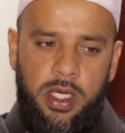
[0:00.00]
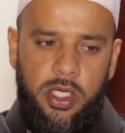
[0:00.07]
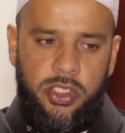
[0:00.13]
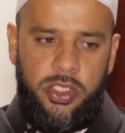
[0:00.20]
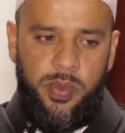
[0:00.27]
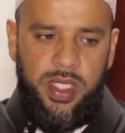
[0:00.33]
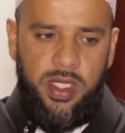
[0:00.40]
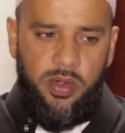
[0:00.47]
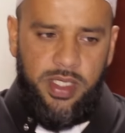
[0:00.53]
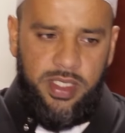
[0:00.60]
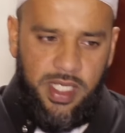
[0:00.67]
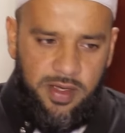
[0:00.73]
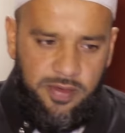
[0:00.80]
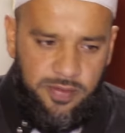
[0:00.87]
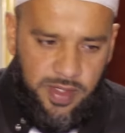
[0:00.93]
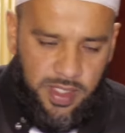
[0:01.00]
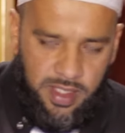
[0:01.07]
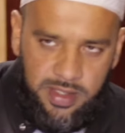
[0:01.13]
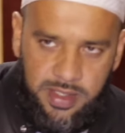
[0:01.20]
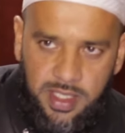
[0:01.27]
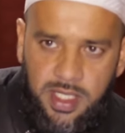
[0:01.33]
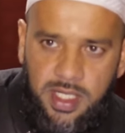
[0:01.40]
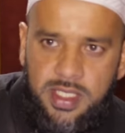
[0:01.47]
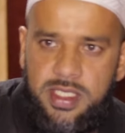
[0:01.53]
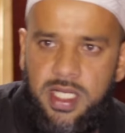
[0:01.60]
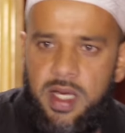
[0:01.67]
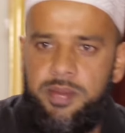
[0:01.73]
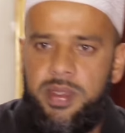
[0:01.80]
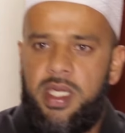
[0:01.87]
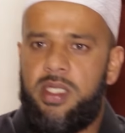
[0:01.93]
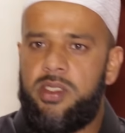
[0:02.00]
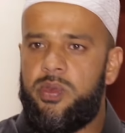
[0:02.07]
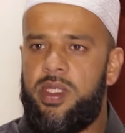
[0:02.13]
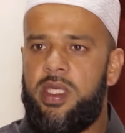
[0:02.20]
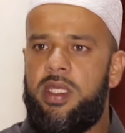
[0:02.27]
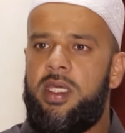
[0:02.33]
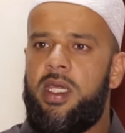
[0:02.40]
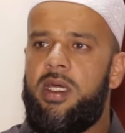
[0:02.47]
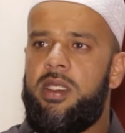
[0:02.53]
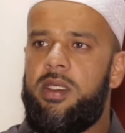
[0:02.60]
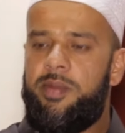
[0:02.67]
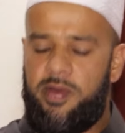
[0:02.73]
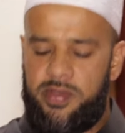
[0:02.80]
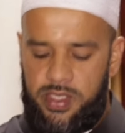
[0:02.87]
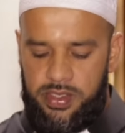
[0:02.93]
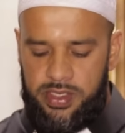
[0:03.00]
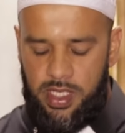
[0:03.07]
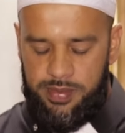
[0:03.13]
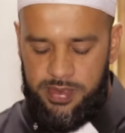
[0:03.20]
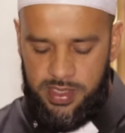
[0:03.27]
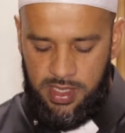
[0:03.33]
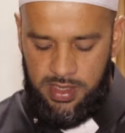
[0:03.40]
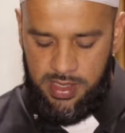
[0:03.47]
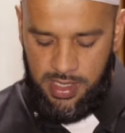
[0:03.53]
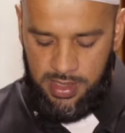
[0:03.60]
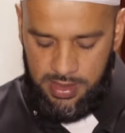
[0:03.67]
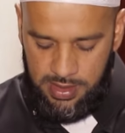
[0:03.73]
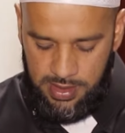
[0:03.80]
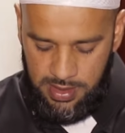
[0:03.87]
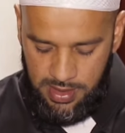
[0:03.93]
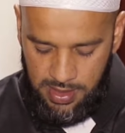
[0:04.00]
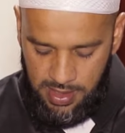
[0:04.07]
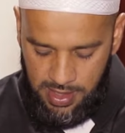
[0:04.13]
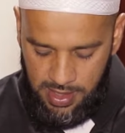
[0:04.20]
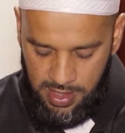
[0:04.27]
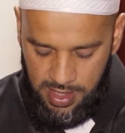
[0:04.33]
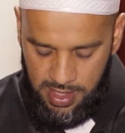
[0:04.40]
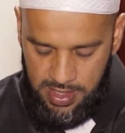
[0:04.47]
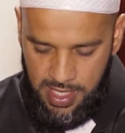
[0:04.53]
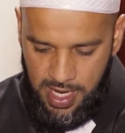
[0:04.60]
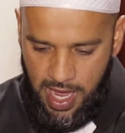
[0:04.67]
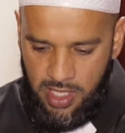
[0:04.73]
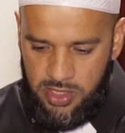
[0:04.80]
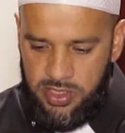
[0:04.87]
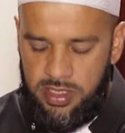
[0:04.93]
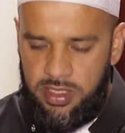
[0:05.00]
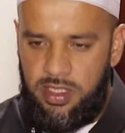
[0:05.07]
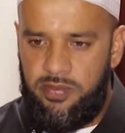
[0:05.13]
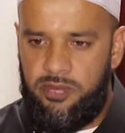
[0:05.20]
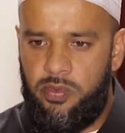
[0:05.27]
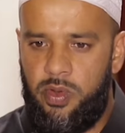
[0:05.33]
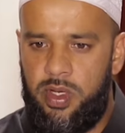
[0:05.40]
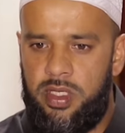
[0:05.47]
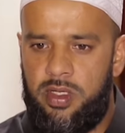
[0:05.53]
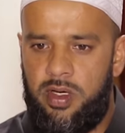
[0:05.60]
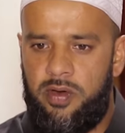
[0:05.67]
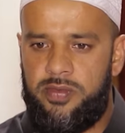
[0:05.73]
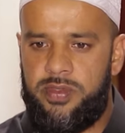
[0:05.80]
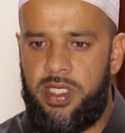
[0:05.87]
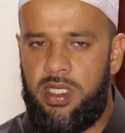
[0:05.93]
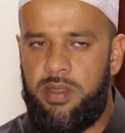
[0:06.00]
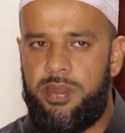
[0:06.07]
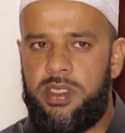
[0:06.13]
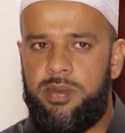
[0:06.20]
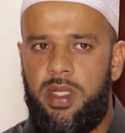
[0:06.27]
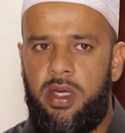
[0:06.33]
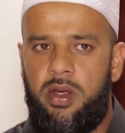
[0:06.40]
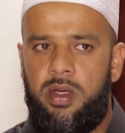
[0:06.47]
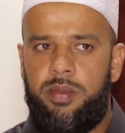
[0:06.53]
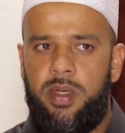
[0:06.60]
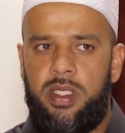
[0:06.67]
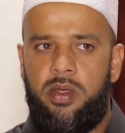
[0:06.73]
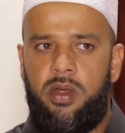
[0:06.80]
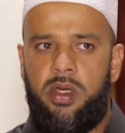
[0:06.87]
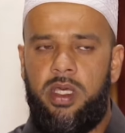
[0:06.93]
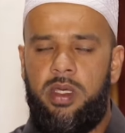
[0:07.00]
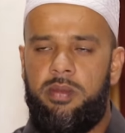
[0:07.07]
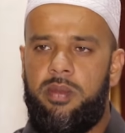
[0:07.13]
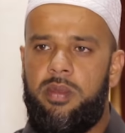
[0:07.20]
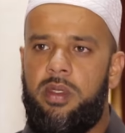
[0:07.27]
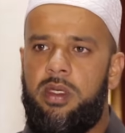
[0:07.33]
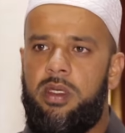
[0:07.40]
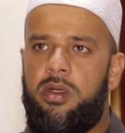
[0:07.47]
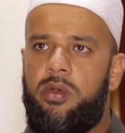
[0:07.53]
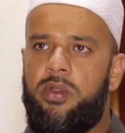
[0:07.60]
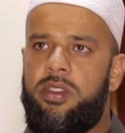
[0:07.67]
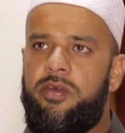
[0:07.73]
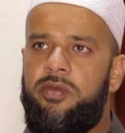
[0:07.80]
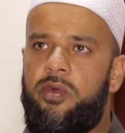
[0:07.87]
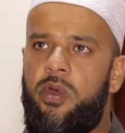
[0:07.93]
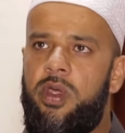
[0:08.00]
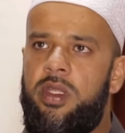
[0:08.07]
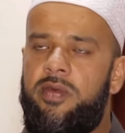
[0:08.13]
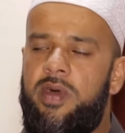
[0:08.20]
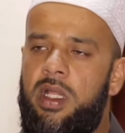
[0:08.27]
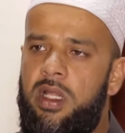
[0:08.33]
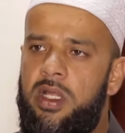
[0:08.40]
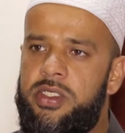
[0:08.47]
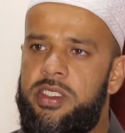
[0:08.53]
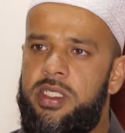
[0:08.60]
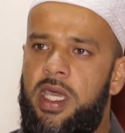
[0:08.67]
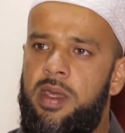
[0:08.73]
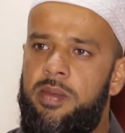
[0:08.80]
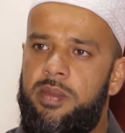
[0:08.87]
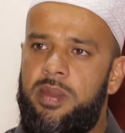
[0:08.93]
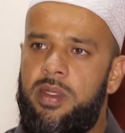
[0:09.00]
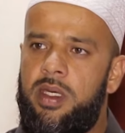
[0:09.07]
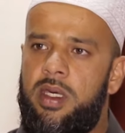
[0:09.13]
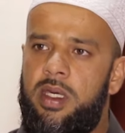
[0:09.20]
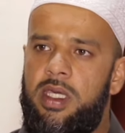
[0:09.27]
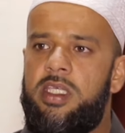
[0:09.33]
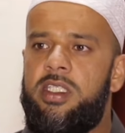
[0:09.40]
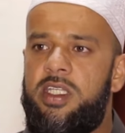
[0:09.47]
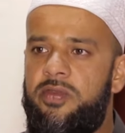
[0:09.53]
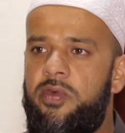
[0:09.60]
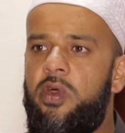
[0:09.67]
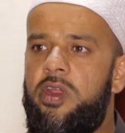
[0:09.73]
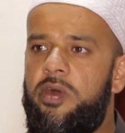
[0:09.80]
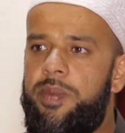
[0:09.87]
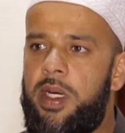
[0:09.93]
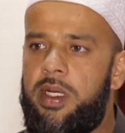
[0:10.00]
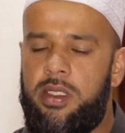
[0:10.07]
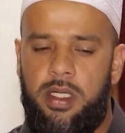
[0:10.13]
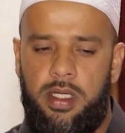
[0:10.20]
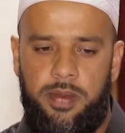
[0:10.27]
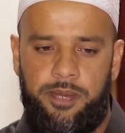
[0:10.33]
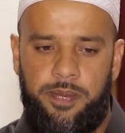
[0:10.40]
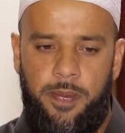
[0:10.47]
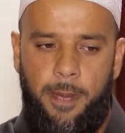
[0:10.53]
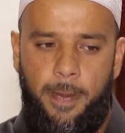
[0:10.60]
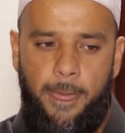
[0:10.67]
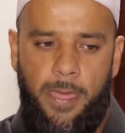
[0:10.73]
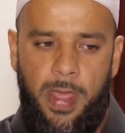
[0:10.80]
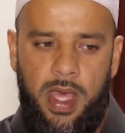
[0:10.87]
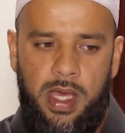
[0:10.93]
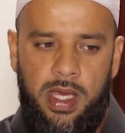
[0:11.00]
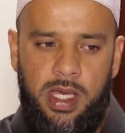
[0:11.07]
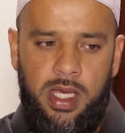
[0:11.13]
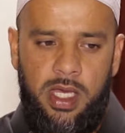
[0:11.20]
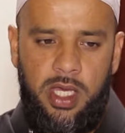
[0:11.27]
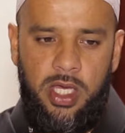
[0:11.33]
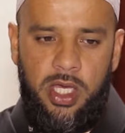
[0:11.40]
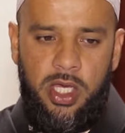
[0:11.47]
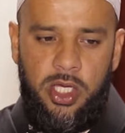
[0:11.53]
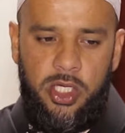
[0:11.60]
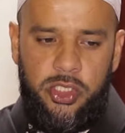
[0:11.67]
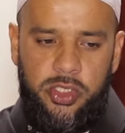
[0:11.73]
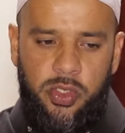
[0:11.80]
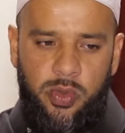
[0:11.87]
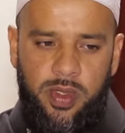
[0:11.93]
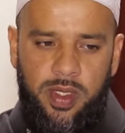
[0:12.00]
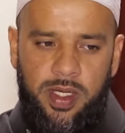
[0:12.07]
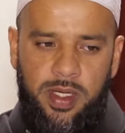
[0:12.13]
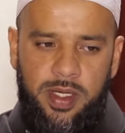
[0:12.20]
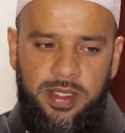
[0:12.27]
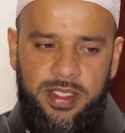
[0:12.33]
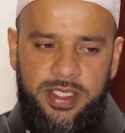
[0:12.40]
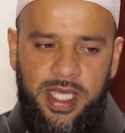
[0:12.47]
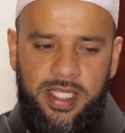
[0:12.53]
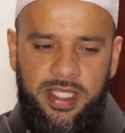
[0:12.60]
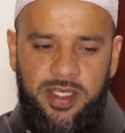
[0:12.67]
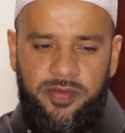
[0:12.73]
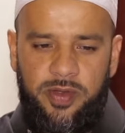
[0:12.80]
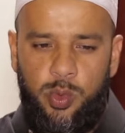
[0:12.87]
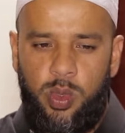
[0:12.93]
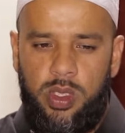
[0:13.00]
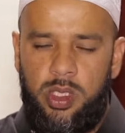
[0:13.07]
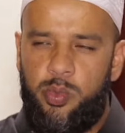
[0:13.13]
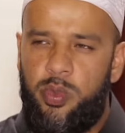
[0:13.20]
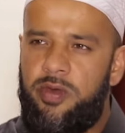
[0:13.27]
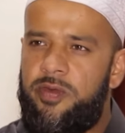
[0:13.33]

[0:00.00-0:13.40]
So we know that everything in Islam begins with a niyyah. The Prophet said that any action devoid of saying Bismillah ar-Rahman ar rahim or devoid of Allah's name is devoid of barakah. So in the scientific world, we